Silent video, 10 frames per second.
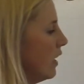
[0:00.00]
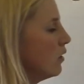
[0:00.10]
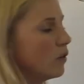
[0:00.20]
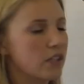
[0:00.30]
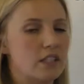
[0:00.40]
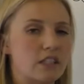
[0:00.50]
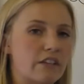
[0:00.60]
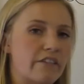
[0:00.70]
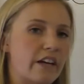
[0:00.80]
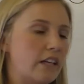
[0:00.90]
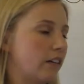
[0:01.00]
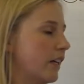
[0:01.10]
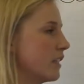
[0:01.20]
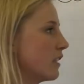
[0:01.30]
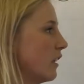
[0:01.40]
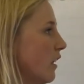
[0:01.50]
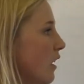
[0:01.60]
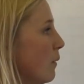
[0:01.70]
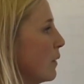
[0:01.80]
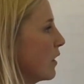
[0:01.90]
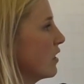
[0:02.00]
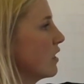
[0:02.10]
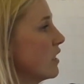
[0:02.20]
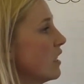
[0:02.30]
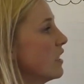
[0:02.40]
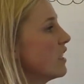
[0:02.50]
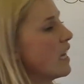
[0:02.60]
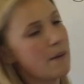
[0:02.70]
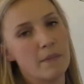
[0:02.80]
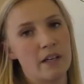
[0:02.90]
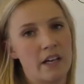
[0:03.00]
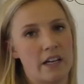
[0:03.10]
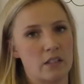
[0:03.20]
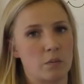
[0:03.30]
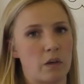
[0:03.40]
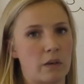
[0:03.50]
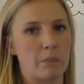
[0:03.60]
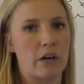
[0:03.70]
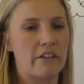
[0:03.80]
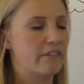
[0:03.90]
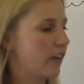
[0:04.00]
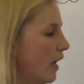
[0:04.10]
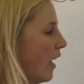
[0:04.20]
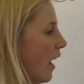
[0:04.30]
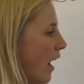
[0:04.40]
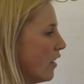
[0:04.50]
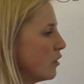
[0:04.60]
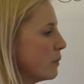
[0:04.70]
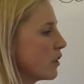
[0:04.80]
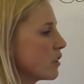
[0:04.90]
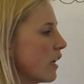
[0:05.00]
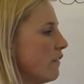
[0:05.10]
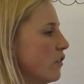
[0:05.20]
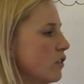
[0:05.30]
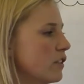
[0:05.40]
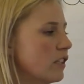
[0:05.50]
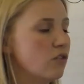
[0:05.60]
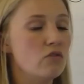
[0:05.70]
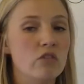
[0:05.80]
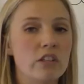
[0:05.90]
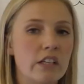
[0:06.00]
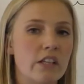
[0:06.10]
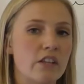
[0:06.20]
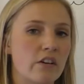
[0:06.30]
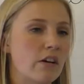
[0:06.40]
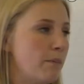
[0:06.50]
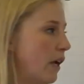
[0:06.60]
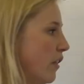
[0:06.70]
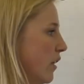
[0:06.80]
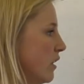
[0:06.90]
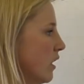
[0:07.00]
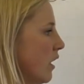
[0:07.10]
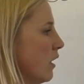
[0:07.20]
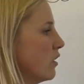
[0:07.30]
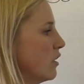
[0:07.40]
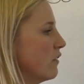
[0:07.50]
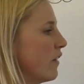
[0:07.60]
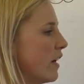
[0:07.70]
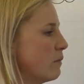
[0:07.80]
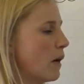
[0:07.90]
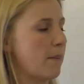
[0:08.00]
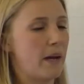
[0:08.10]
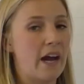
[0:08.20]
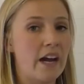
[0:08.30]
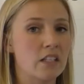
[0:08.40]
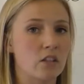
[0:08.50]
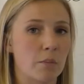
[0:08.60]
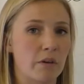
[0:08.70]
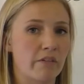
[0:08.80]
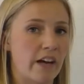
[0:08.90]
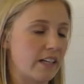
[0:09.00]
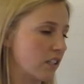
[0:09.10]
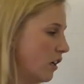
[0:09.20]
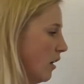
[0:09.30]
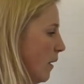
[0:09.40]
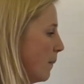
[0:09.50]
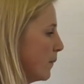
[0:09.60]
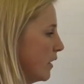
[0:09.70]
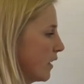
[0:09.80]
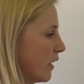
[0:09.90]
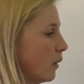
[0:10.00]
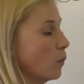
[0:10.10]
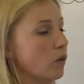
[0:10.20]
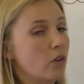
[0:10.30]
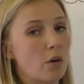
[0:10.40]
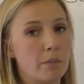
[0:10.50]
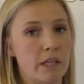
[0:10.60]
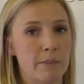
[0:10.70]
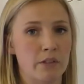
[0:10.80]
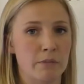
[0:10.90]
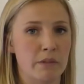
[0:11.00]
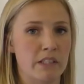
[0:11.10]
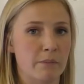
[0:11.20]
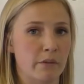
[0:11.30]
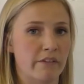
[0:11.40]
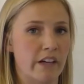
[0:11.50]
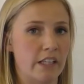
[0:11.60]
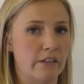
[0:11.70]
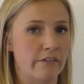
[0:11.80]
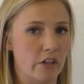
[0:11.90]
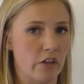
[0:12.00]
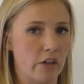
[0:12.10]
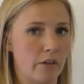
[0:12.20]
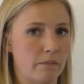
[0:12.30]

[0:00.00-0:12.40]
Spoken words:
know this is the final answer because it's the same as the one above, and because I've used this really thorough method to divide by my highest common factor, meaning that it will not be able to be simplified further.